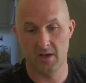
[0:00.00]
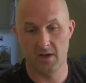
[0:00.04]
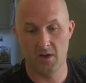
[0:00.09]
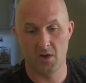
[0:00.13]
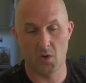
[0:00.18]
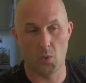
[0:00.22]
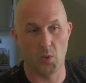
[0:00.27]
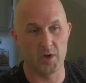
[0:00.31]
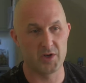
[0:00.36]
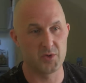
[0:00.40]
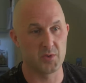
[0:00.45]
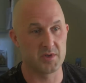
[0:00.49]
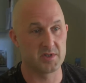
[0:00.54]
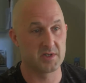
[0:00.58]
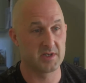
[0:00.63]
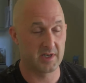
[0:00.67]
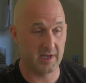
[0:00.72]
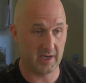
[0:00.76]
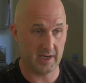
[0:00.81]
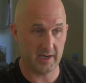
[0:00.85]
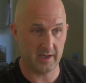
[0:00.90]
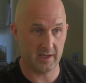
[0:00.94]
which was
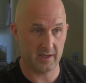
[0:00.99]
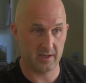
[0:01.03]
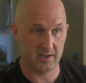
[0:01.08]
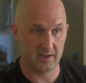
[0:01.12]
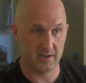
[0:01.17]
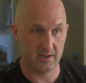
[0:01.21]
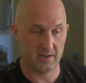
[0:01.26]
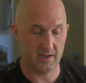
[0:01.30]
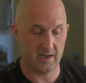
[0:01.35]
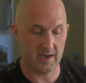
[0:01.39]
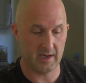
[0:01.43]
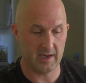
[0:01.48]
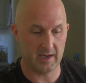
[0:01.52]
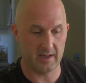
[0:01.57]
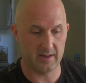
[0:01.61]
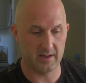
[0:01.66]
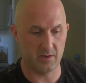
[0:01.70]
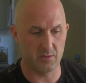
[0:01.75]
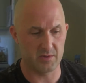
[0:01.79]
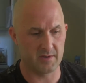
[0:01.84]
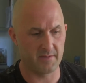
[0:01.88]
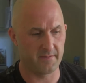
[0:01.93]
tight, and
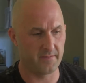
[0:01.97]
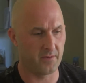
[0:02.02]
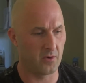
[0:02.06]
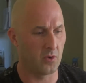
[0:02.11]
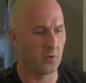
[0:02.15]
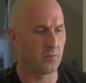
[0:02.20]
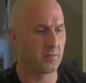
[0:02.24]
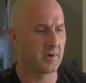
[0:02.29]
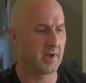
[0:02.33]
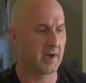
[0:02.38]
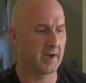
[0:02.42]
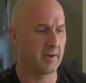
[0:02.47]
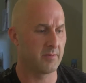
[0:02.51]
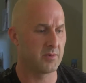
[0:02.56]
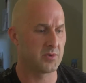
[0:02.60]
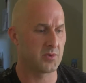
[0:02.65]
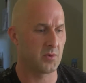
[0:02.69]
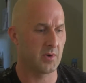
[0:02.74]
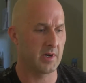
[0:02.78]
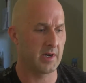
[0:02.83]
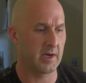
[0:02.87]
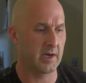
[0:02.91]
there was a few times
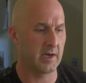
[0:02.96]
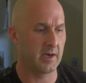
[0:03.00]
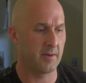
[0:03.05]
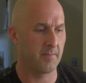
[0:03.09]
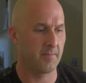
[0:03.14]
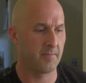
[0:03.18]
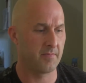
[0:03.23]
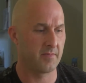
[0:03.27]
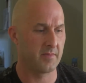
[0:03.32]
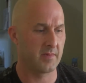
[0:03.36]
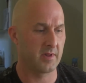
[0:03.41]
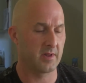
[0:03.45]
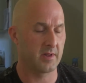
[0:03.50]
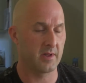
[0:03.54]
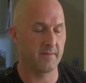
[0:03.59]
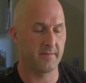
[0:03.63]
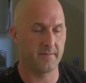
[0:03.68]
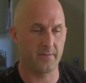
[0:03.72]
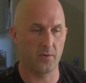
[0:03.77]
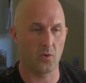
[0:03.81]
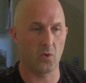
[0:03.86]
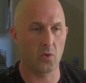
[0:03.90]
where the
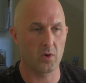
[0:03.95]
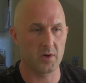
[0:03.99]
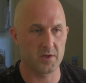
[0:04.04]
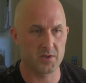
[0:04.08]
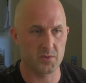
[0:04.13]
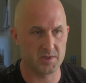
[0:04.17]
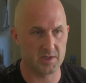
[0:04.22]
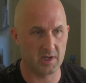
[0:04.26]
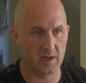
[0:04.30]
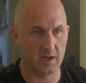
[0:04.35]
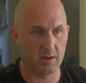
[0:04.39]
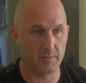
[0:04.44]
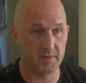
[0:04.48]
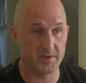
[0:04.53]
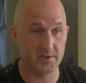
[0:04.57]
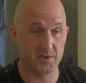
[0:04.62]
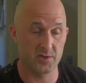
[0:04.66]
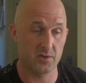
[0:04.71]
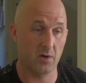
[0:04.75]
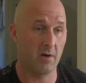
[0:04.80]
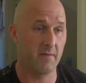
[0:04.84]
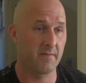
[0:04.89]
focus was a little bit
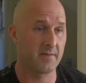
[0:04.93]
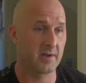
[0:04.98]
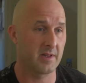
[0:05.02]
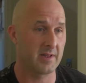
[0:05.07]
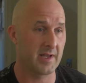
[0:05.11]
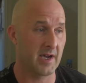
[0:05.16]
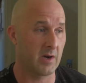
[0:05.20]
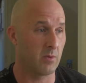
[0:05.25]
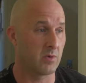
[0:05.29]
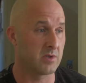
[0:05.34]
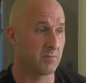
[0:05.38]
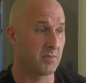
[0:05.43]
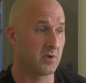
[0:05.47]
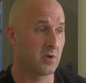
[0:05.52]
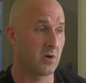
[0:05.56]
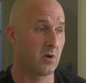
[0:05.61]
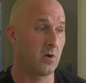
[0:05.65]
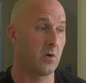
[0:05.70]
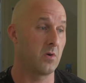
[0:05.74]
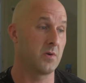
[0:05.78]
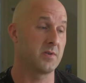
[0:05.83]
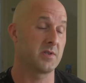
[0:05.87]
soft, and that was
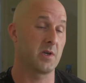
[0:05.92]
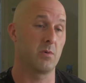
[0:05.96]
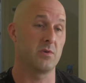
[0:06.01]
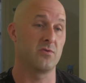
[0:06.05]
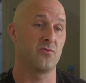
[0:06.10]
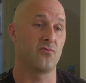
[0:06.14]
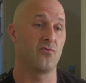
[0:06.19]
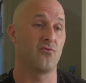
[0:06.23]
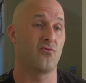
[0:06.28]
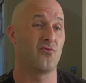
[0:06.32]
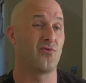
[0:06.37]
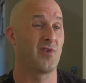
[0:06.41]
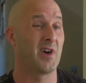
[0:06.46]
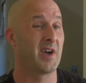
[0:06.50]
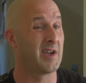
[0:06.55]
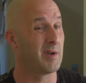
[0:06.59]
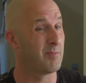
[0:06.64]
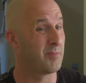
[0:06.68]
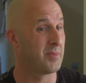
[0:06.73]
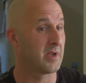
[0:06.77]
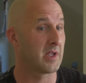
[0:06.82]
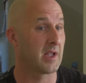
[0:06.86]
because I was right
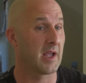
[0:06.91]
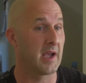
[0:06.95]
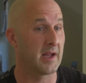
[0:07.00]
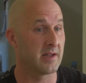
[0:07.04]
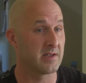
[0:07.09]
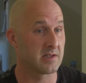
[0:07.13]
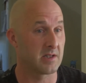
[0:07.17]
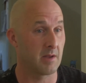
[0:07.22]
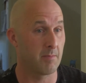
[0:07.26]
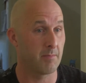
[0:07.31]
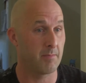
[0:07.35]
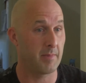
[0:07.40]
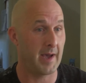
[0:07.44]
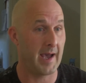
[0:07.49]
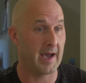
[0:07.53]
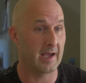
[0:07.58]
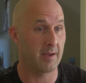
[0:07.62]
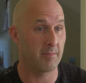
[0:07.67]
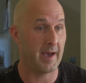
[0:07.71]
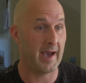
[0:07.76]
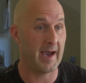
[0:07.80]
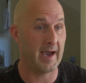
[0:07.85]
up against the
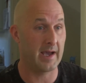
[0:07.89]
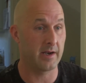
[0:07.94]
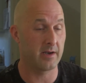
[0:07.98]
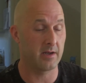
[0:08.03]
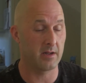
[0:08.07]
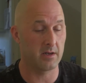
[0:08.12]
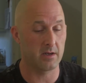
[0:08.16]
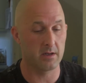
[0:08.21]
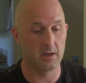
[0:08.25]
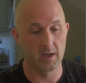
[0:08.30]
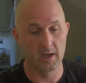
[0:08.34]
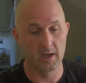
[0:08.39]
back panel,